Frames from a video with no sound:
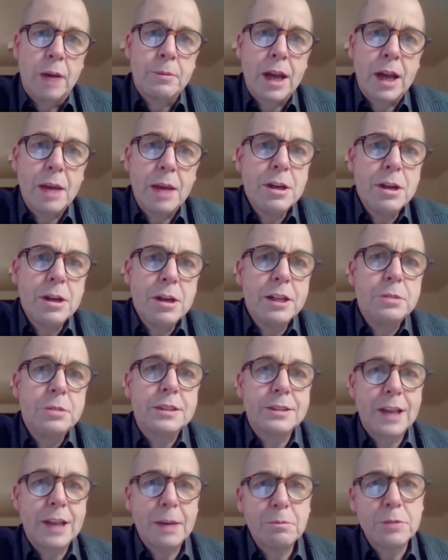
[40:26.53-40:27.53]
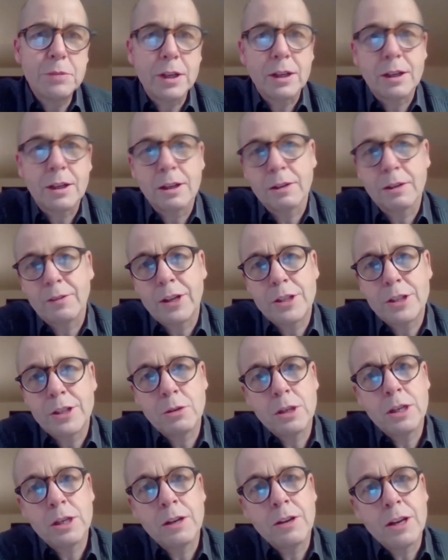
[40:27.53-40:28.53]
I mean, I'm a little bit skeptical
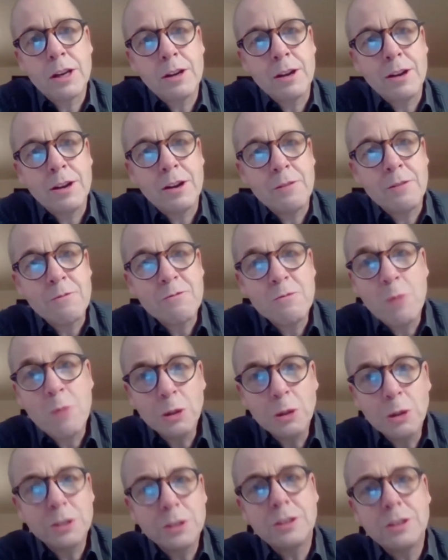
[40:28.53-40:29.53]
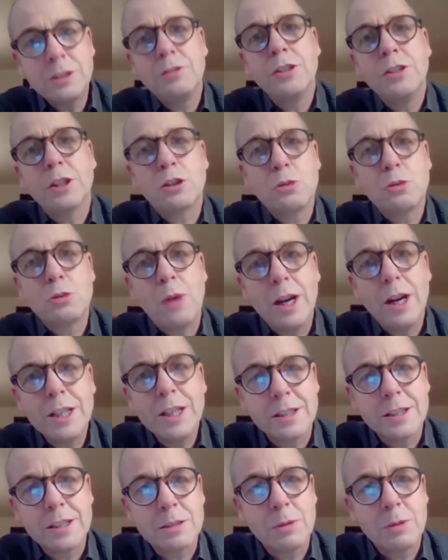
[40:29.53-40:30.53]
that you, in a most severe
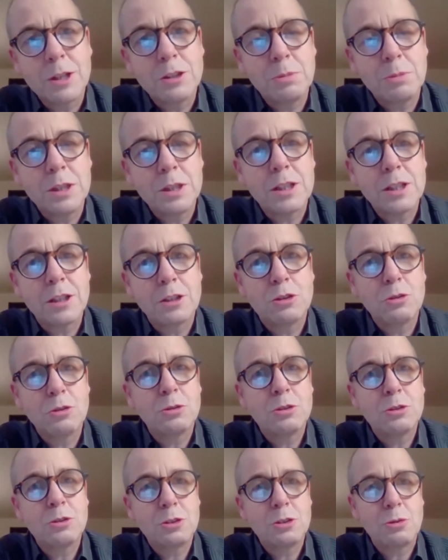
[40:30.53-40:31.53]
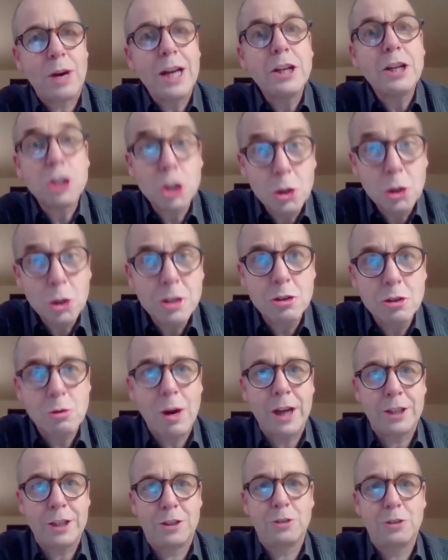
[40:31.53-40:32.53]
crisis, that you basically
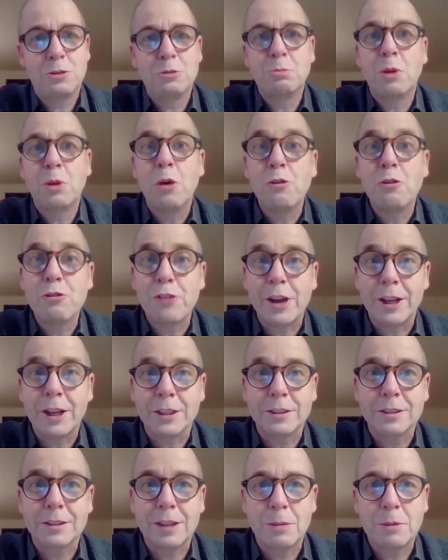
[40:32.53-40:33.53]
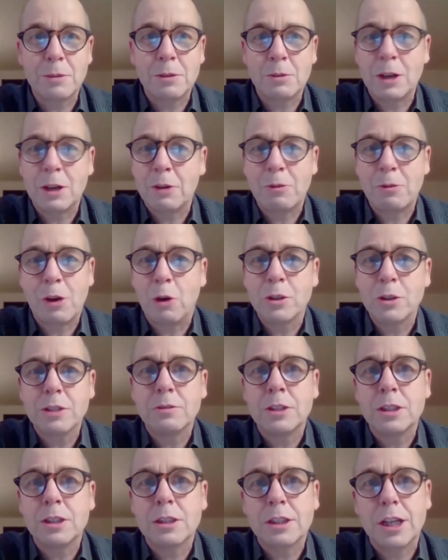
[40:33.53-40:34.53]
should try to do both things. I mean, we have
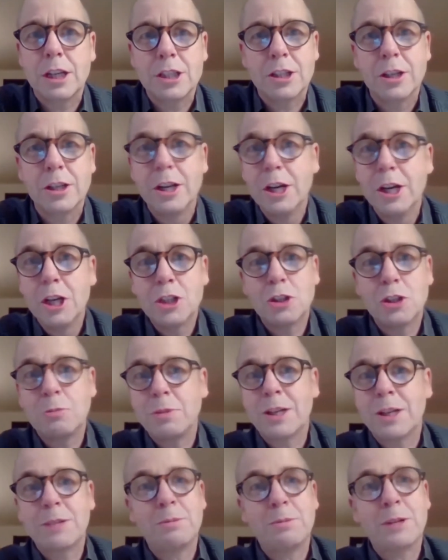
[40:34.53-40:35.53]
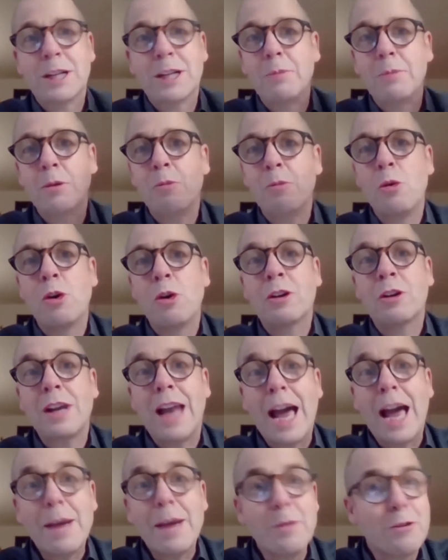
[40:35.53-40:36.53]
also the discussion, should become a
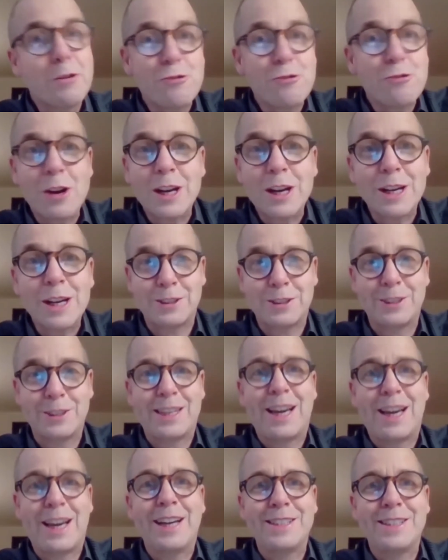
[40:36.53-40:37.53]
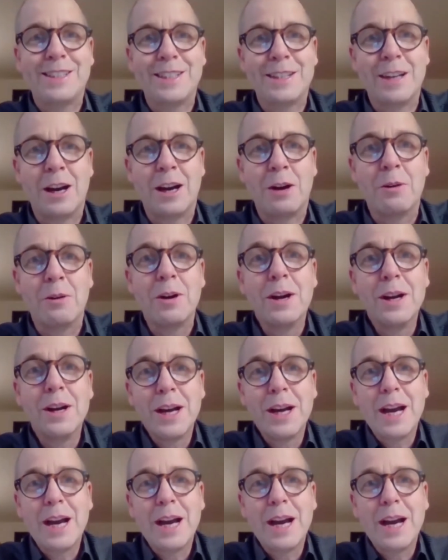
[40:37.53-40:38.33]
more climate-friendly society now.